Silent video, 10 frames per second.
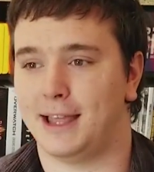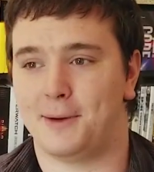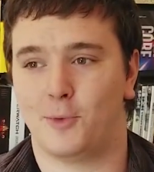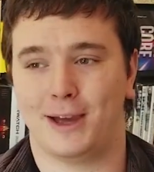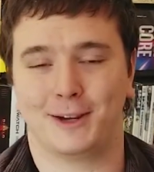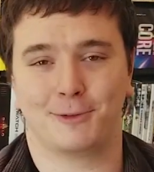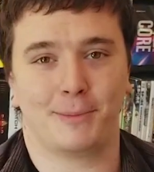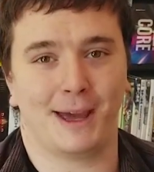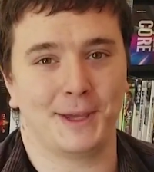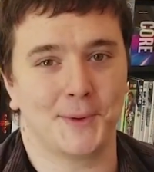lame way
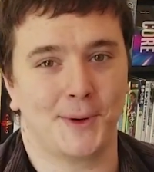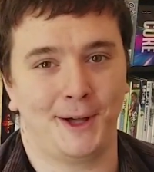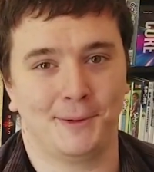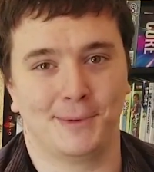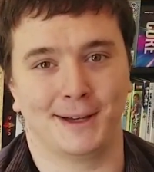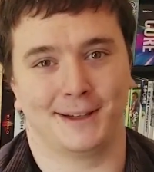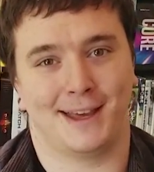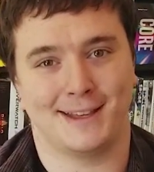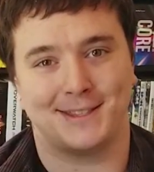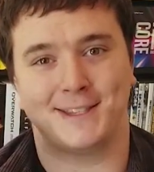to repay you all,
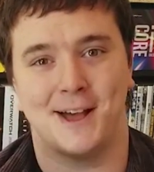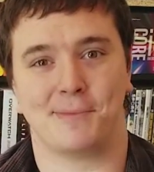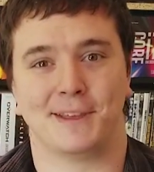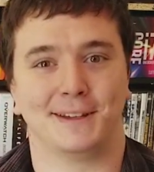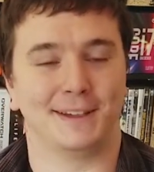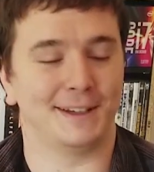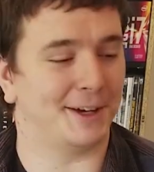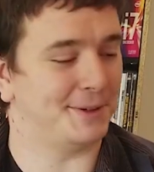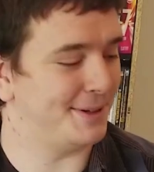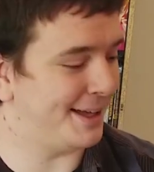but it's something,
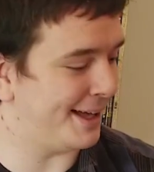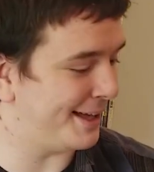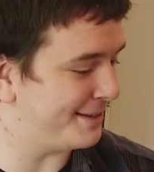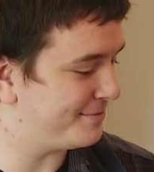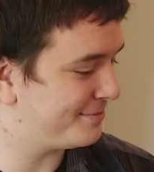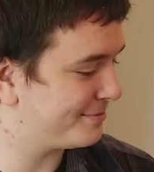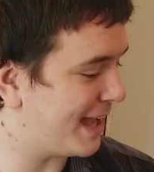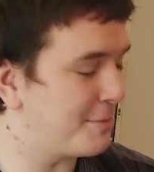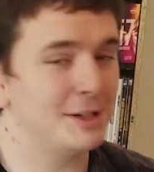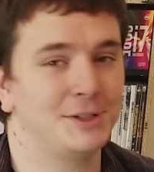you know.
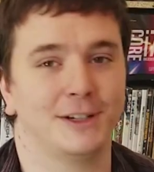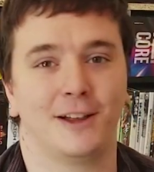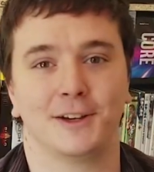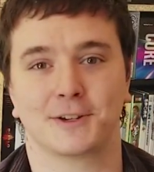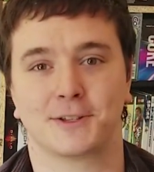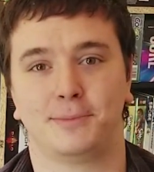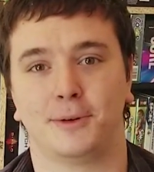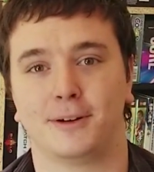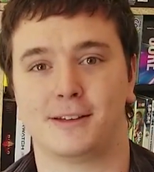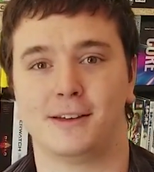I appreciate all your
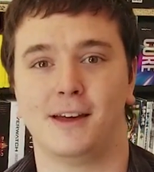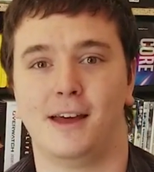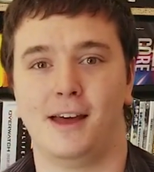support.